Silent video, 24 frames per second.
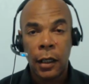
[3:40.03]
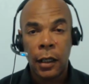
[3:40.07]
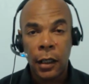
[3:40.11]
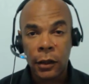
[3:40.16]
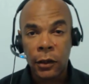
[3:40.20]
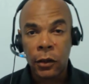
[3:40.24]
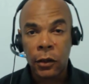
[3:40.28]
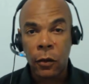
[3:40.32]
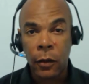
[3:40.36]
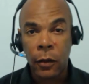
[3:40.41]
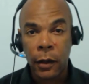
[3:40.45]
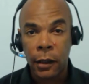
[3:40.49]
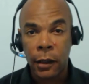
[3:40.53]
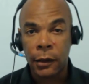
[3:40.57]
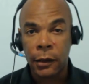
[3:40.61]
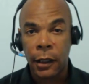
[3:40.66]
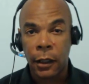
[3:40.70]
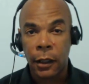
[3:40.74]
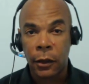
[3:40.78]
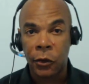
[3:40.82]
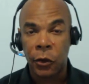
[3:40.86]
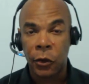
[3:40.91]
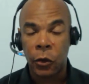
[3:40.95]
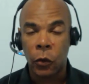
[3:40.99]
it's going to
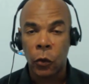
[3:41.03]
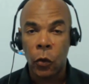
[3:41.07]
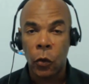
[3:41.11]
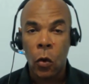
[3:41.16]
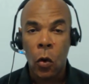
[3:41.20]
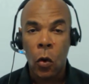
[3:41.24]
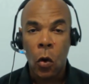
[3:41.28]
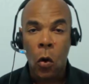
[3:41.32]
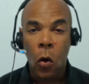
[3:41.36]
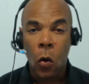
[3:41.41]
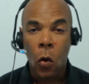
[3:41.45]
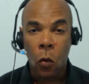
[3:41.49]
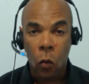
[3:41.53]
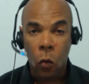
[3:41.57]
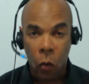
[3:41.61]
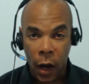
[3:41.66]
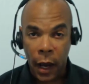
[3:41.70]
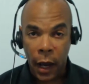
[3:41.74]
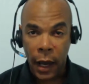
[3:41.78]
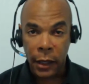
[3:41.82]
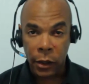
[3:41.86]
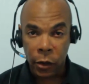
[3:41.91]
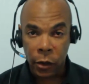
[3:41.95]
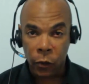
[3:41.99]
tell you
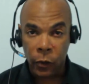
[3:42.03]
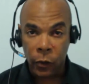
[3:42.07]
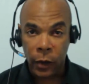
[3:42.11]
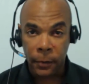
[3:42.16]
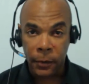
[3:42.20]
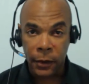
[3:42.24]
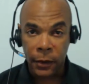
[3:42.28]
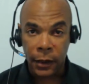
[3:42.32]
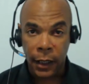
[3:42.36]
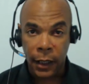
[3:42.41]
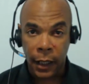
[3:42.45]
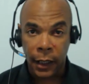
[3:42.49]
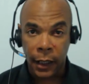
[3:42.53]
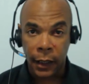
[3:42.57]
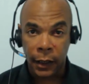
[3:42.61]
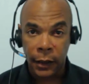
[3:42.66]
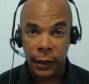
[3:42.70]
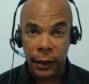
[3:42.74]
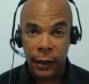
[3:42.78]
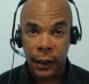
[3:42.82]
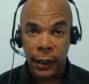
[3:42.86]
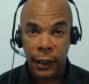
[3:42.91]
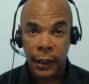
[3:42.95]
why your website